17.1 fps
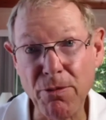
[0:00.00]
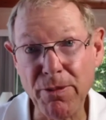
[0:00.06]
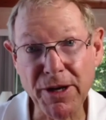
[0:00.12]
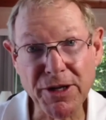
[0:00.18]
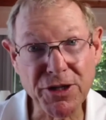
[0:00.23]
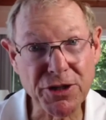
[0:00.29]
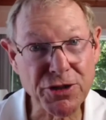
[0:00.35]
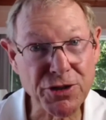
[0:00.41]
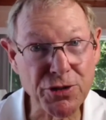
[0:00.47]

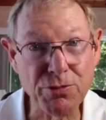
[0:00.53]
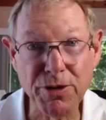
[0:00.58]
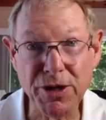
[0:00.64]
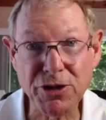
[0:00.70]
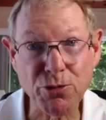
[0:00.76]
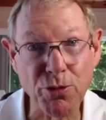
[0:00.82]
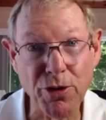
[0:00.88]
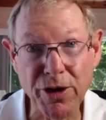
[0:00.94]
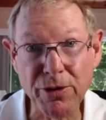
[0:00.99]
budget's too
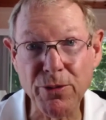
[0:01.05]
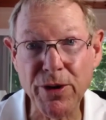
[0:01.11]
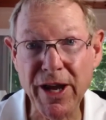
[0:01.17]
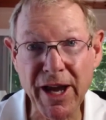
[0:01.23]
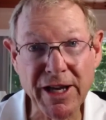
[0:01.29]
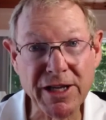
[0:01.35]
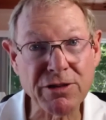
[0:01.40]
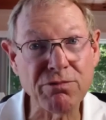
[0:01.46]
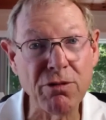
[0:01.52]
much work, we
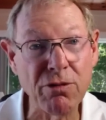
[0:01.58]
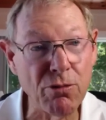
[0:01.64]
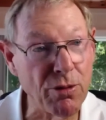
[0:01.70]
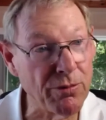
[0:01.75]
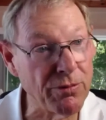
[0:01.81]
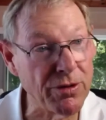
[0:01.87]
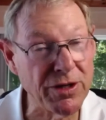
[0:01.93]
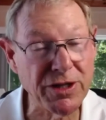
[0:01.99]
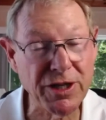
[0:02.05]
asked, well, what
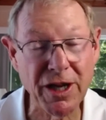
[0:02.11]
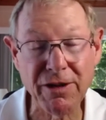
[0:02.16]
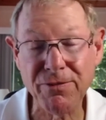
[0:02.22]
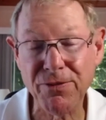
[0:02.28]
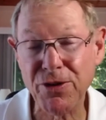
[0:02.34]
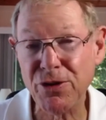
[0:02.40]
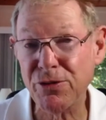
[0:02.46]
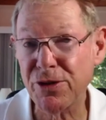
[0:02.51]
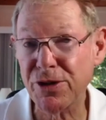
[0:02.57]
would it take for
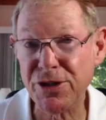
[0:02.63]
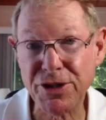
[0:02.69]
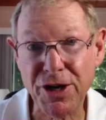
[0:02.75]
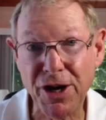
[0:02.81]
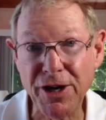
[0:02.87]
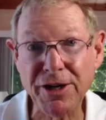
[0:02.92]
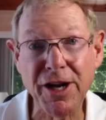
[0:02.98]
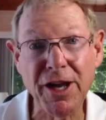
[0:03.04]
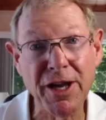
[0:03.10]
you to
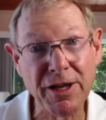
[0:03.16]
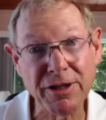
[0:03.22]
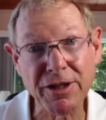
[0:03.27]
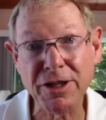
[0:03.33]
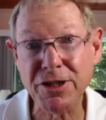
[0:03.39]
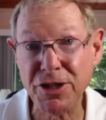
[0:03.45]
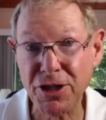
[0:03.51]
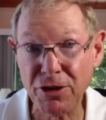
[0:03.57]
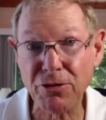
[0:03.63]
start and
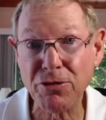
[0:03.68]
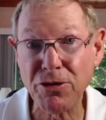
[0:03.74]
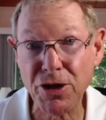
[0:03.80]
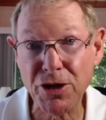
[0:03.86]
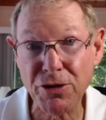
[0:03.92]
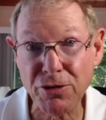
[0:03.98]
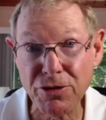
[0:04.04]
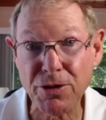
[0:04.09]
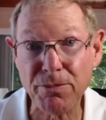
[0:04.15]
continue to
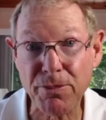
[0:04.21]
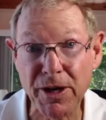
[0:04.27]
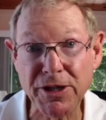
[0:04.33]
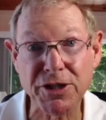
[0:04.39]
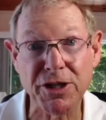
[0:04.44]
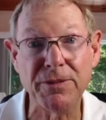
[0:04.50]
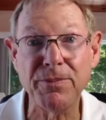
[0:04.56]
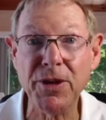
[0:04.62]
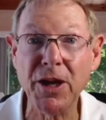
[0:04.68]
use a
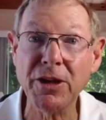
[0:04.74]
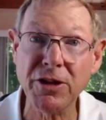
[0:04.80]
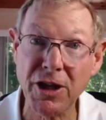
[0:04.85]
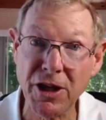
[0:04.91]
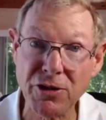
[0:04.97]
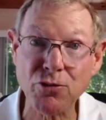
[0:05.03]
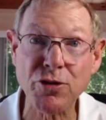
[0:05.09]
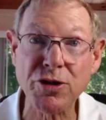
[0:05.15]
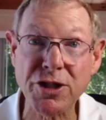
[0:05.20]
budget? And
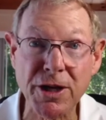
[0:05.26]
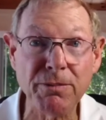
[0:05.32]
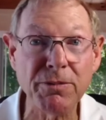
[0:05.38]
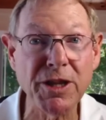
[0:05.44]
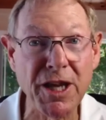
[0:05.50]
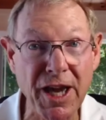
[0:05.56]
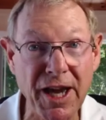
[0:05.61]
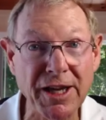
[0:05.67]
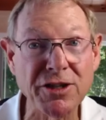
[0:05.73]
these were some of
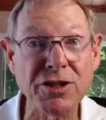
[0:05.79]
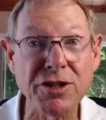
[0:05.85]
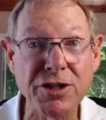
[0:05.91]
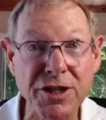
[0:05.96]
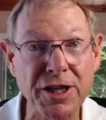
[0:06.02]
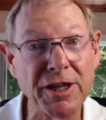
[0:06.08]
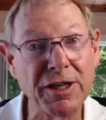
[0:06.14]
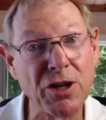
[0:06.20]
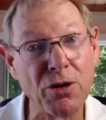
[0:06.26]
the answers
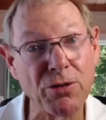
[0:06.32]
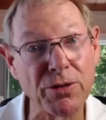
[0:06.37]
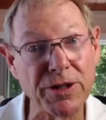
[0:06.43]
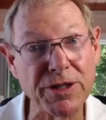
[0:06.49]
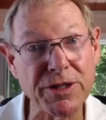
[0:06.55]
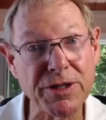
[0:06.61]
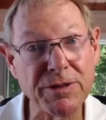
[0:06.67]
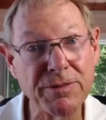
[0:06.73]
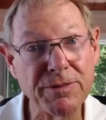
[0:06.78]
they told us.